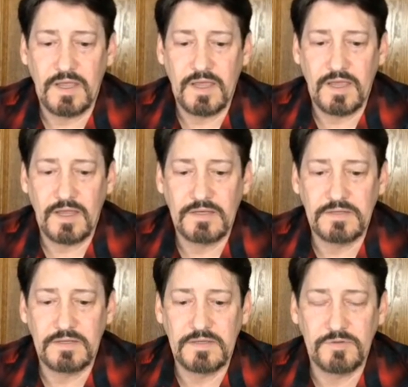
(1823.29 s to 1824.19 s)

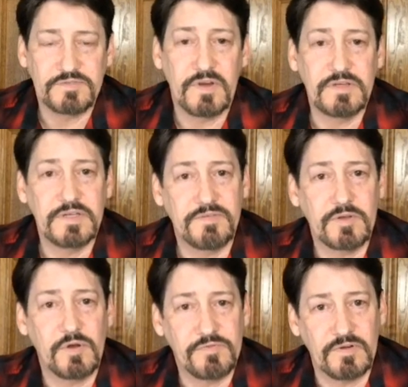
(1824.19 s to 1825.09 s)
And it was very
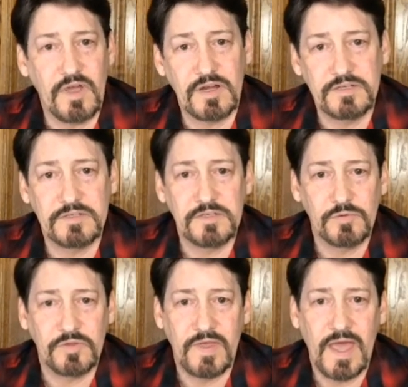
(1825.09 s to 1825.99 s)
difficult for Lana to
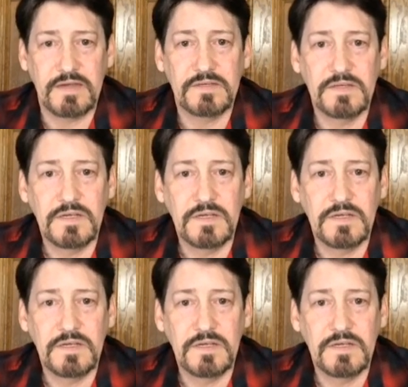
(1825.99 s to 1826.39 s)
deal with that.